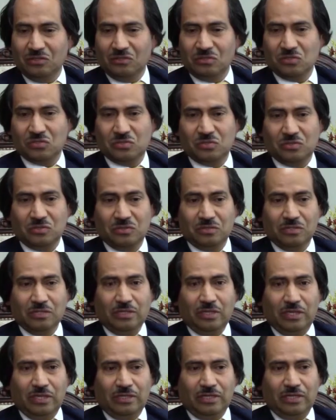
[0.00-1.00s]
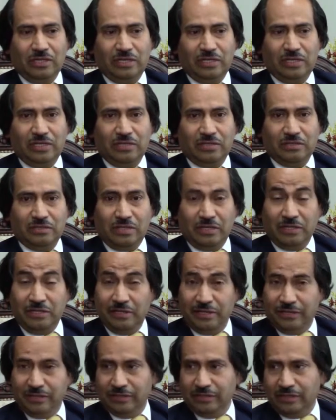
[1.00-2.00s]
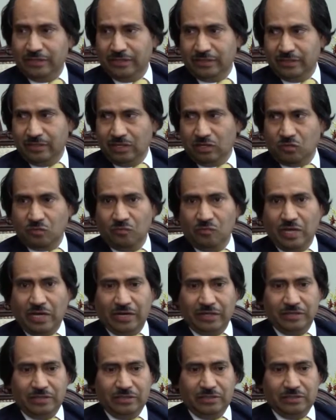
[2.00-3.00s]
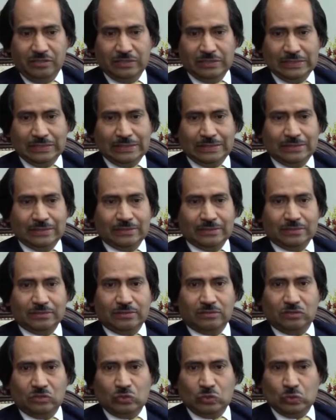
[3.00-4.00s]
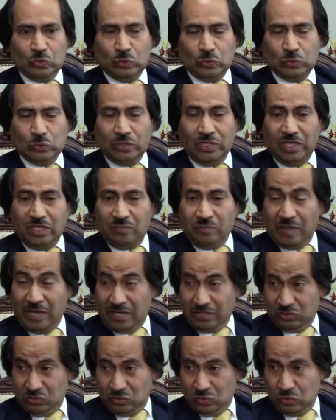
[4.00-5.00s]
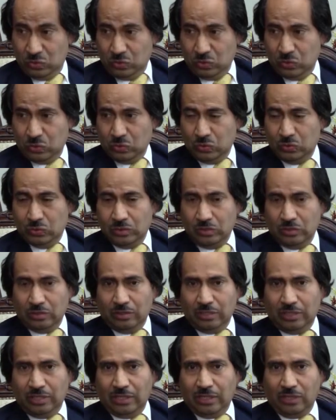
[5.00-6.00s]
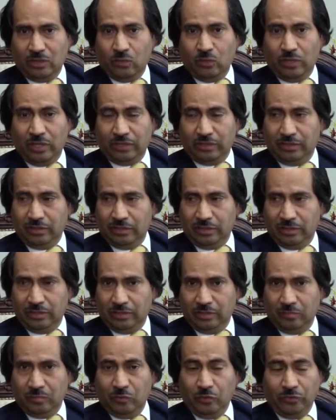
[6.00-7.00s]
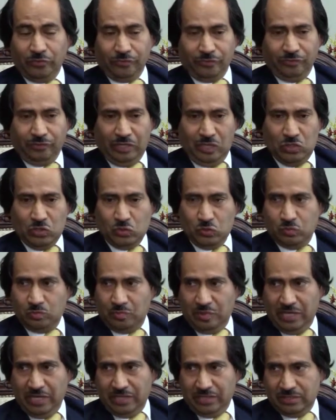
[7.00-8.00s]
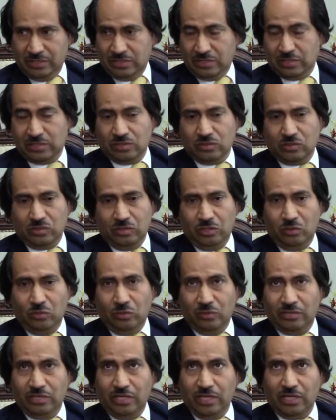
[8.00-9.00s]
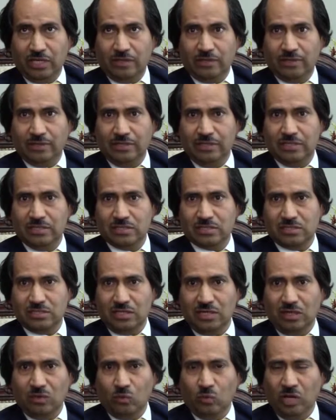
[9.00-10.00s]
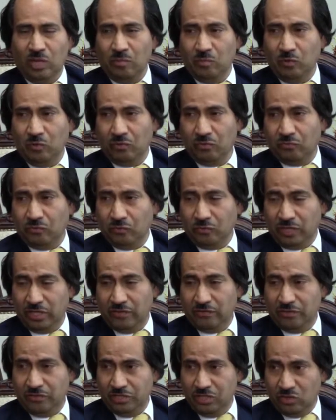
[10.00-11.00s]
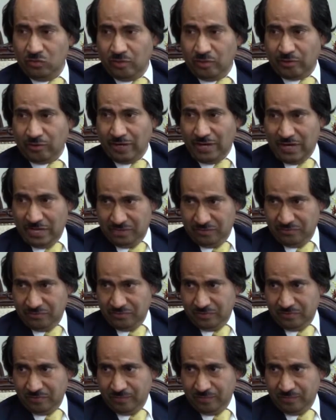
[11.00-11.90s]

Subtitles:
You know, so, and I learned that our body, to get back to what Mother Nature make us, it will take at least 1 month for every year of our life.